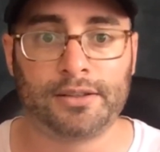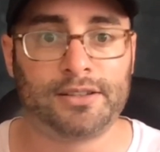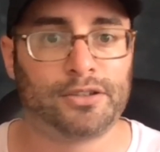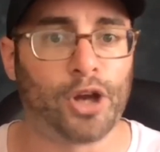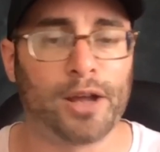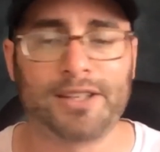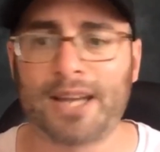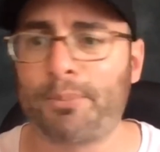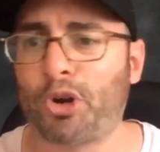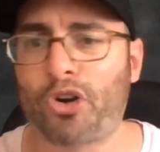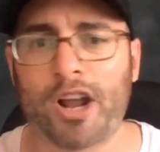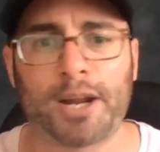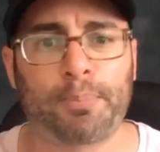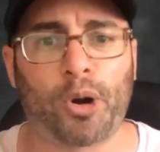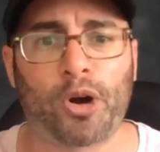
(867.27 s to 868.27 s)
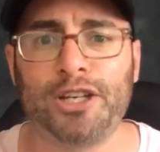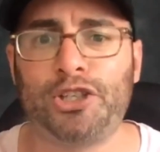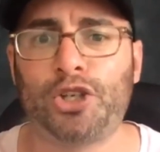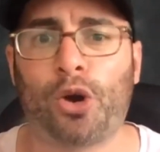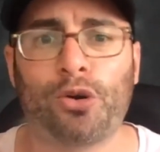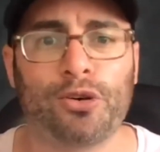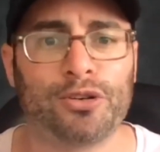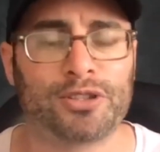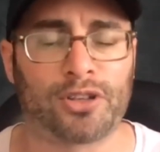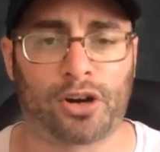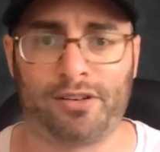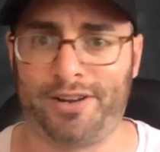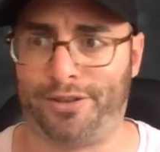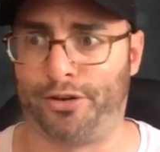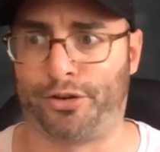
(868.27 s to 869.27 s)
Democratic Party donors are
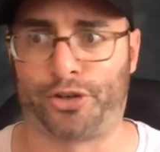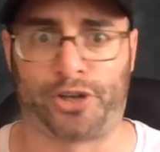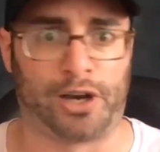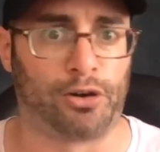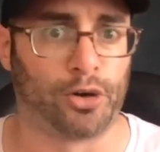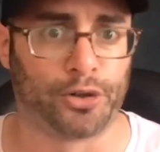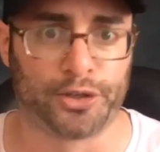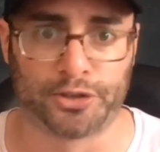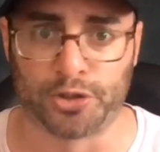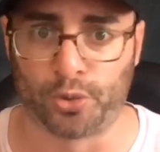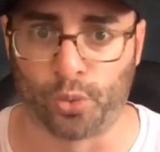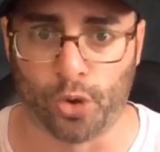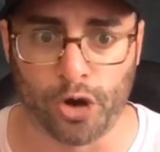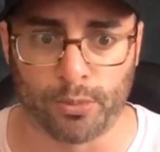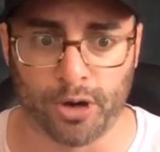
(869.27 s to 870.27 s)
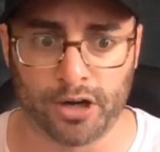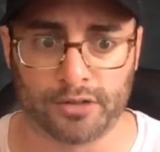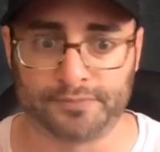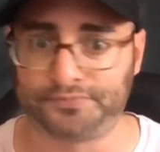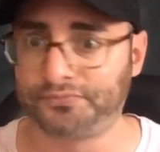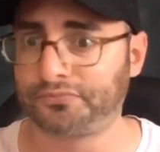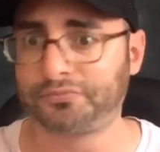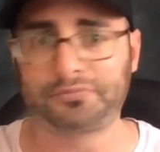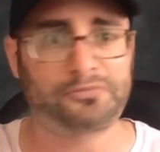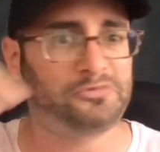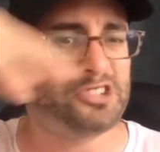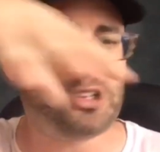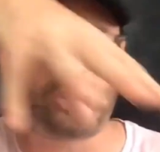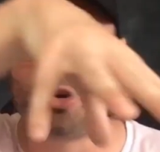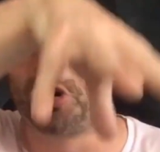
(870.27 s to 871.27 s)
either shareholders in Walmart
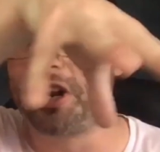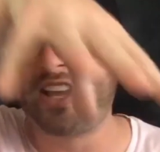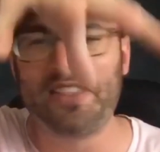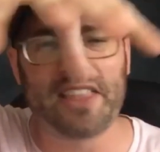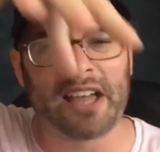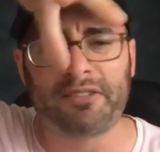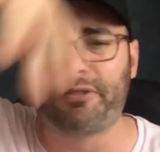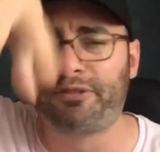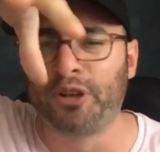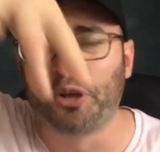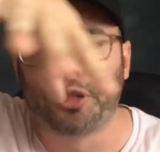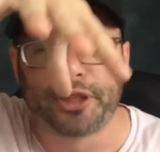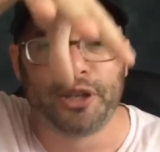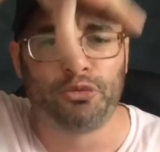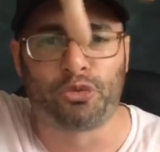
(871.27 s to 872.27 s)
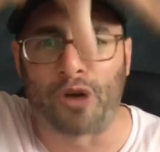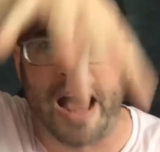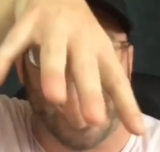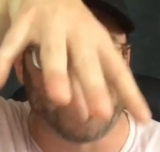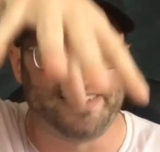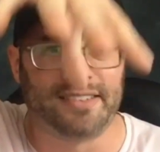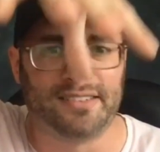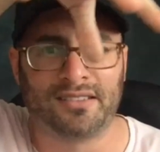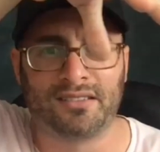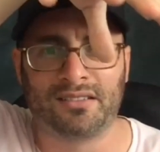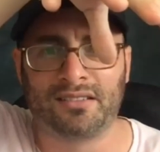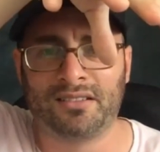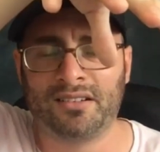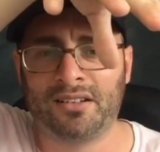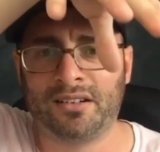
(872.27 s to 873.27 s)
or in that filthy, rotten
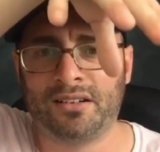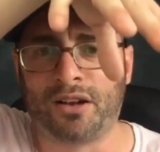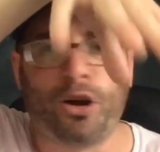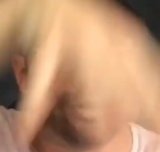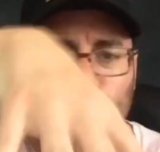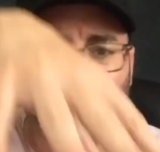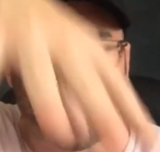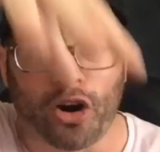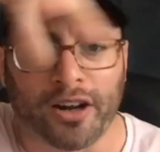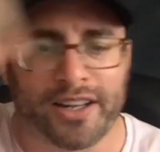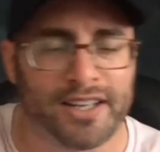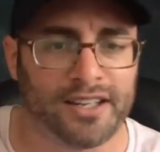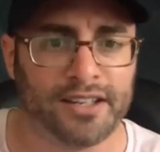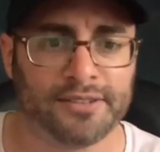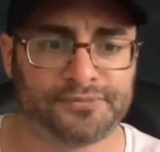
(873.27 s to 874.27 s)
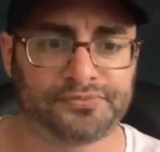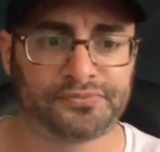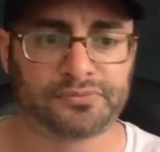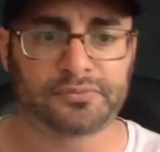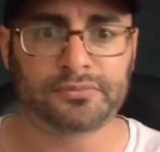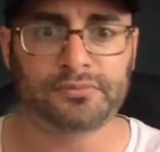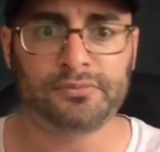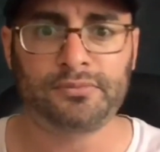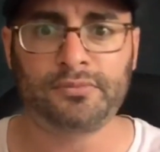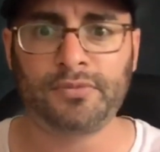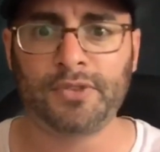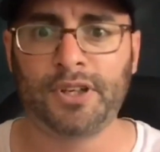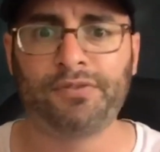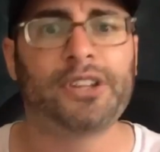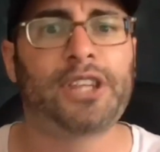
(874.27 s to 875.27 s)
oligarchy
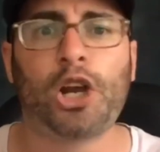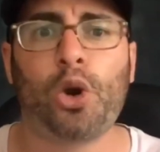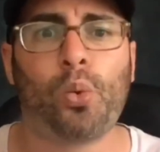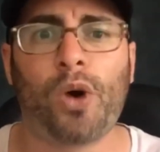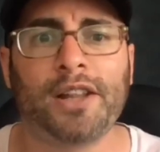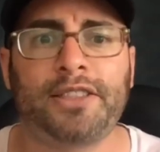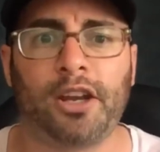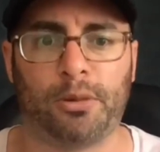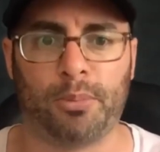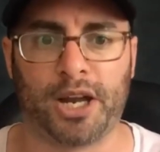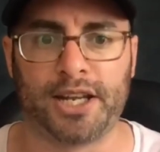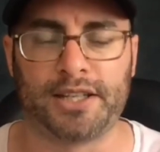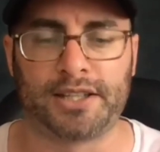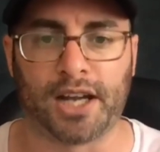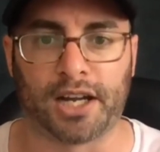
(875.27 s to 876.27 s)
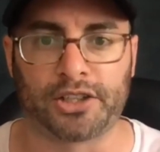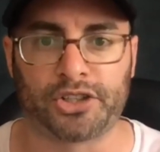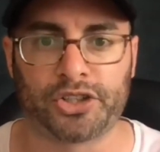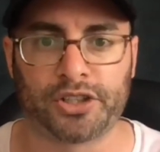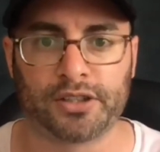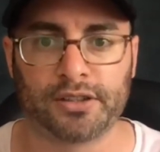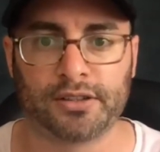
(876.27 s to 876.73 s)
that they don't want their money touched.